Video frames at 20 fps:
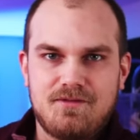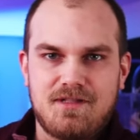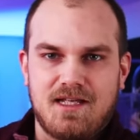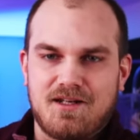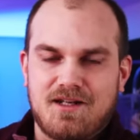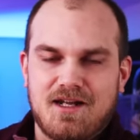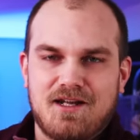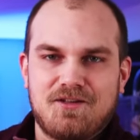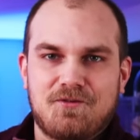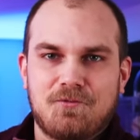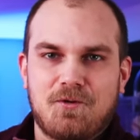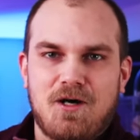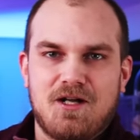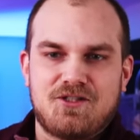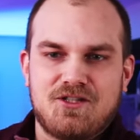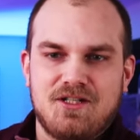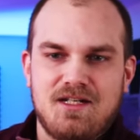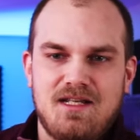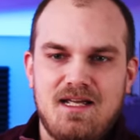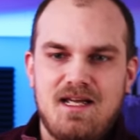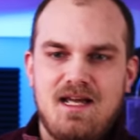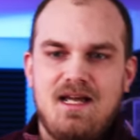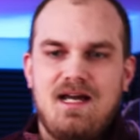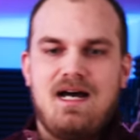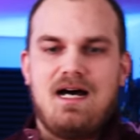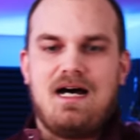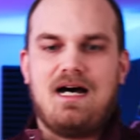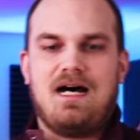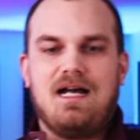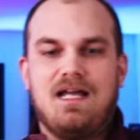Thank you guys for watching.
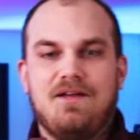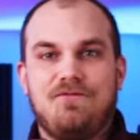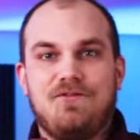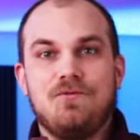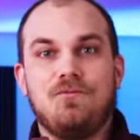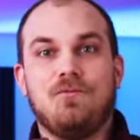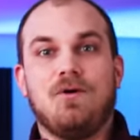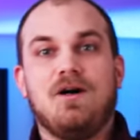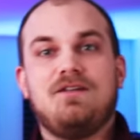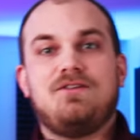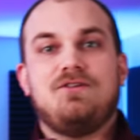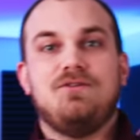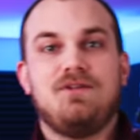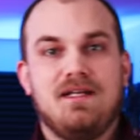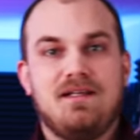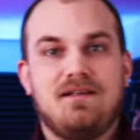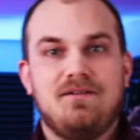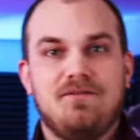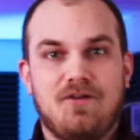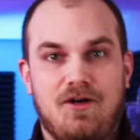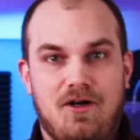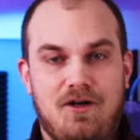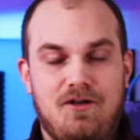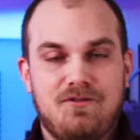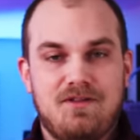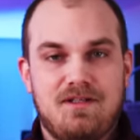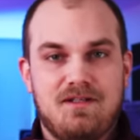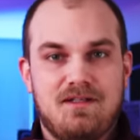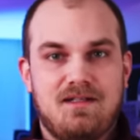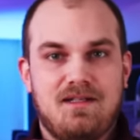Uh, if you want to get
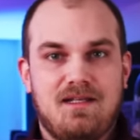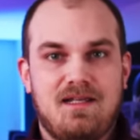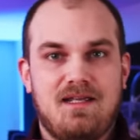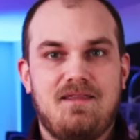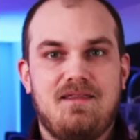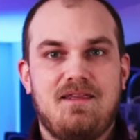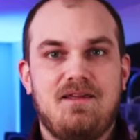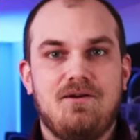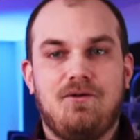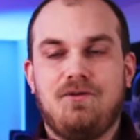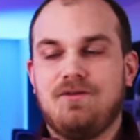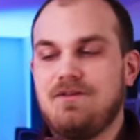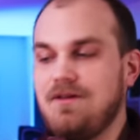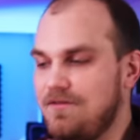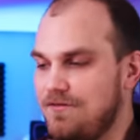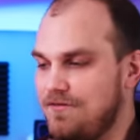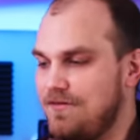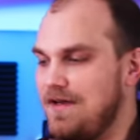involved in the old